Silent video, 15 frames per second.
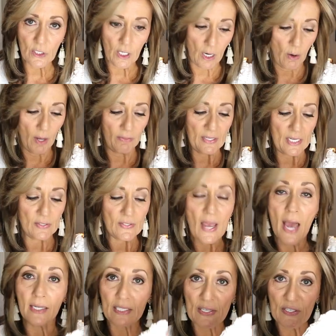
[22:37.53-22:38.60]
You know how these
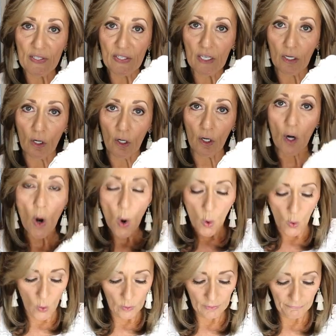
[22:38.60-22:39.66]
had a sticker?
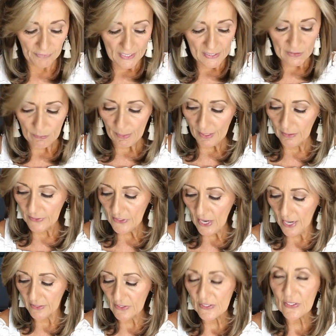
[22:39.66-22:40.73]
All of these bells
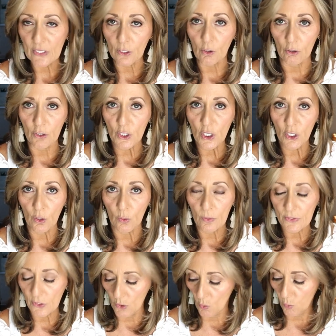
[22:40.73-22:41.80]
had a sticker too.
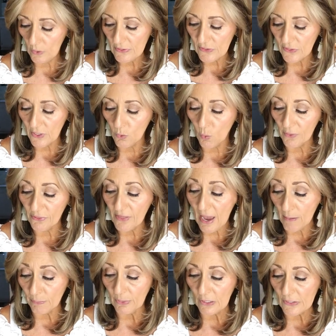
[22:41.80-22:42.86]
So we'll see what
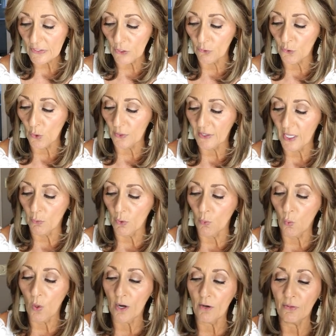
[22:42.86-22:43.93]
that person thought they were
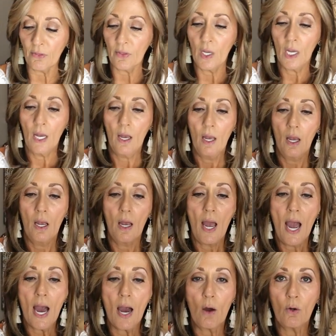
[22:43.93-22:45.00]
worth.
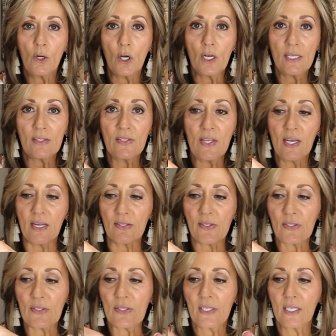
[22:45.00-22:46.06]
How good is
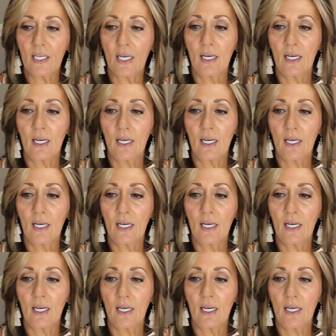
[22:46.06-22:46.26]
this?